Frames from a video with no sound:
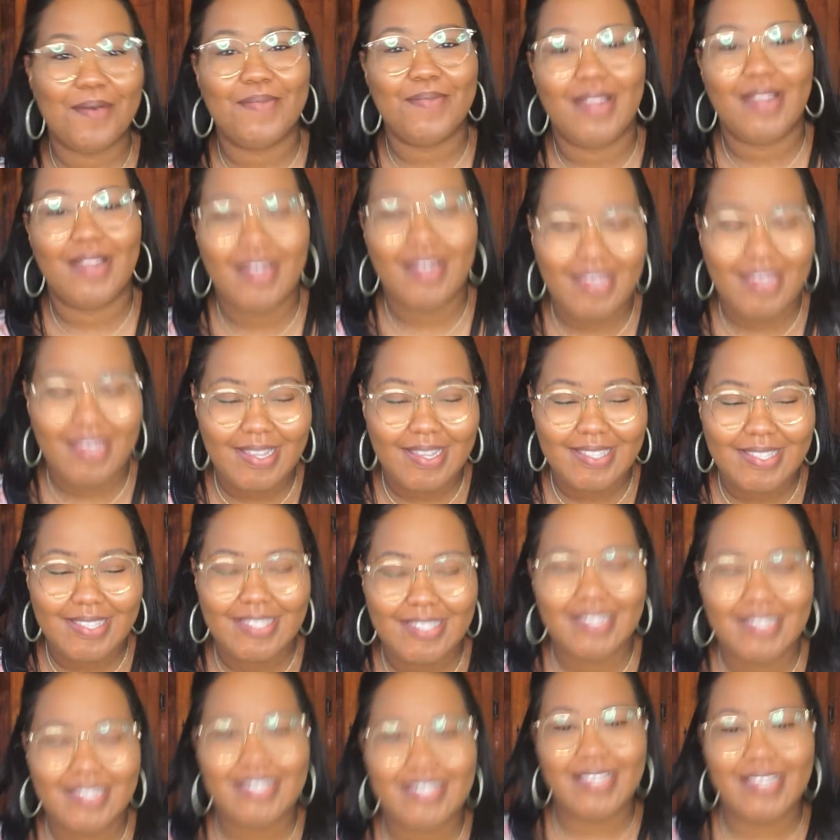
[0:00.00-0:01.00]
place
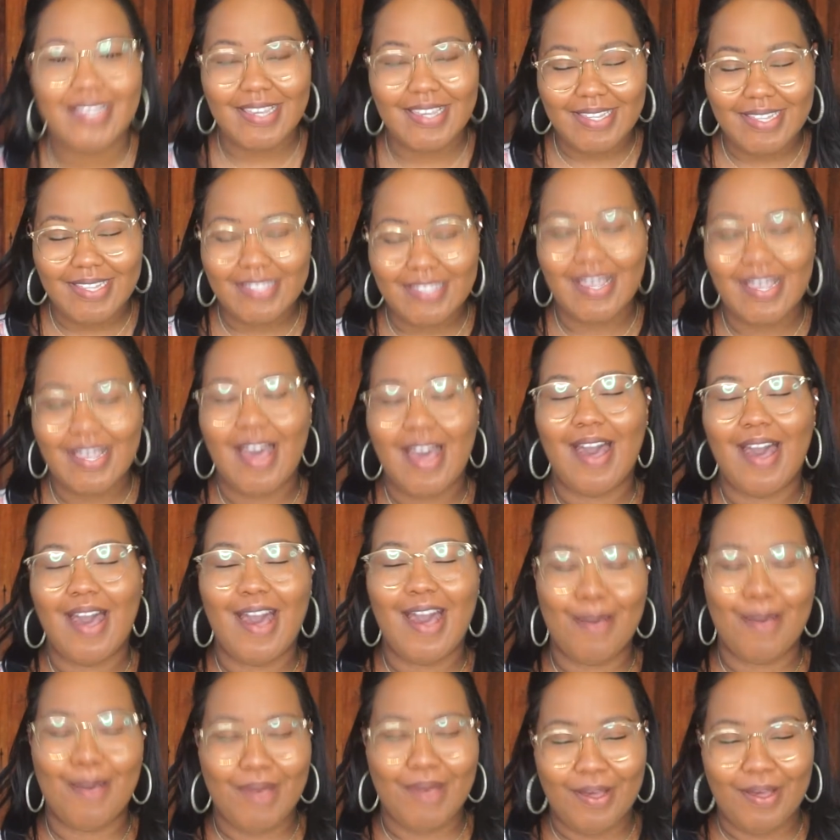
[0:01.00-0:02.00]
to eat
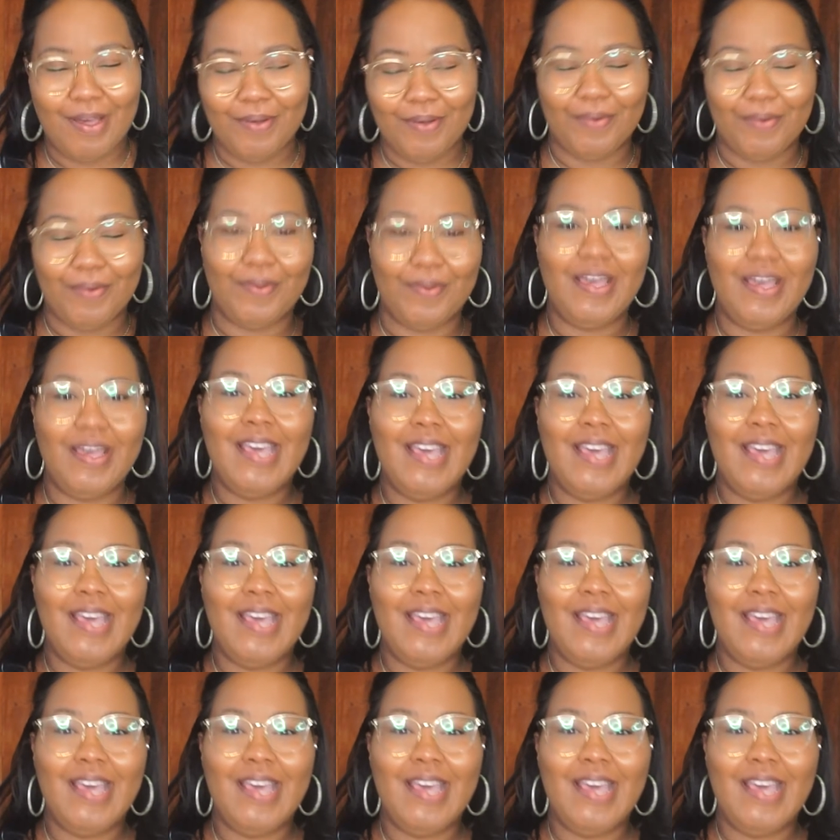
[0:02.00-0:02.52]
a mango.